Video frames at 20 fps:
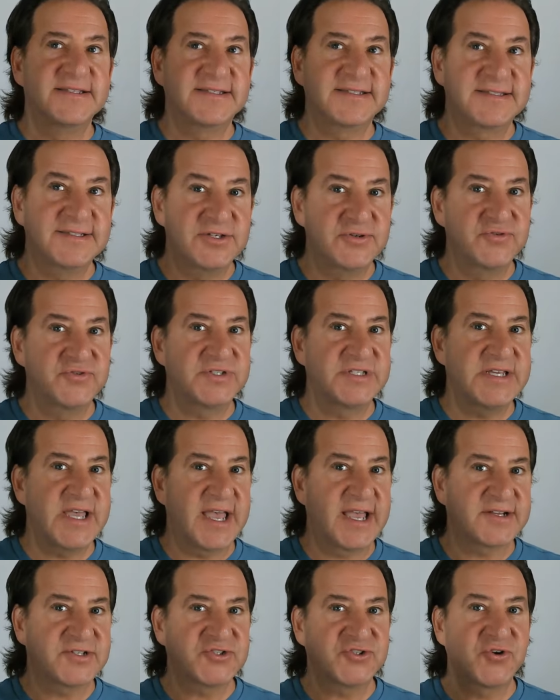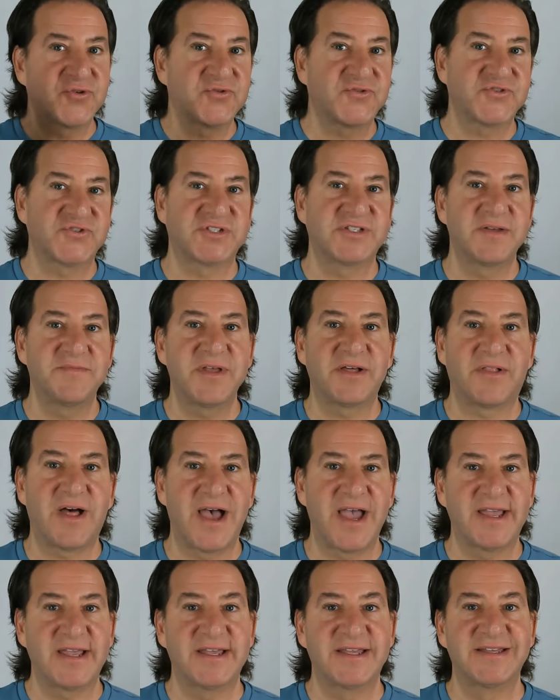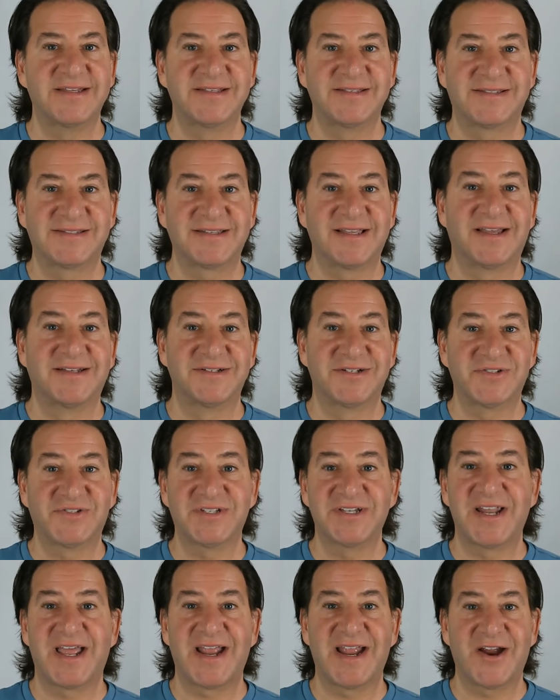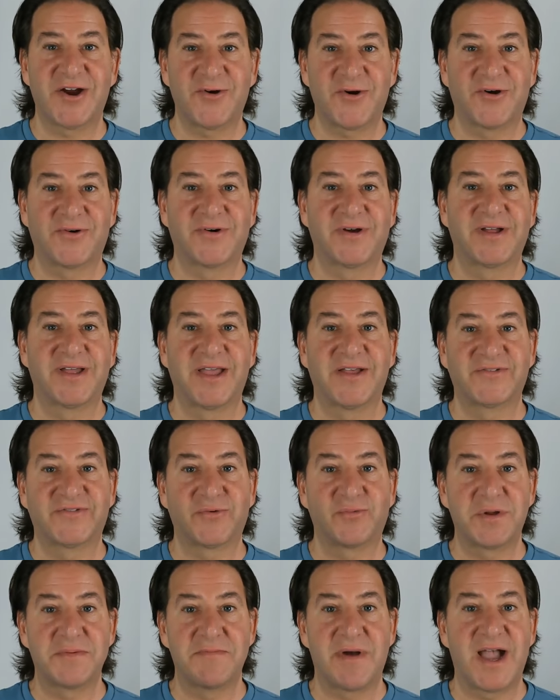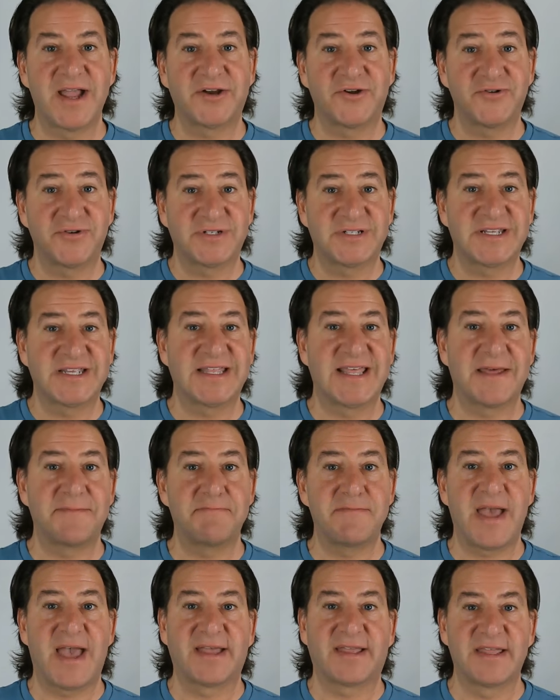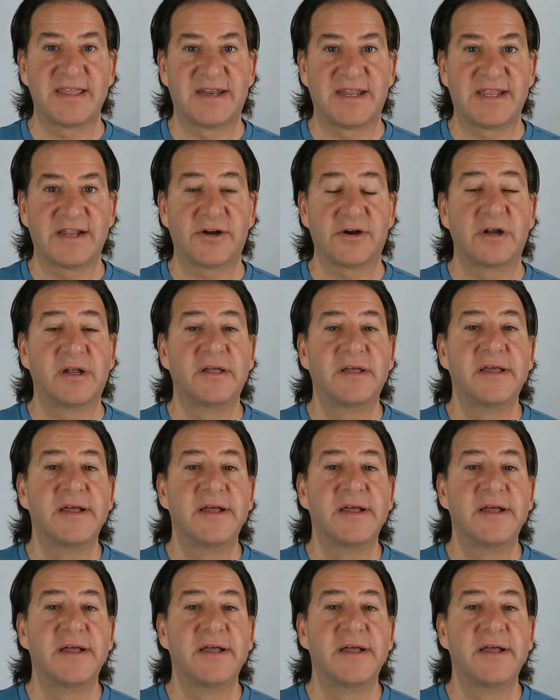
Use the external stimuli as just an arrow, as a reminder to get back in here.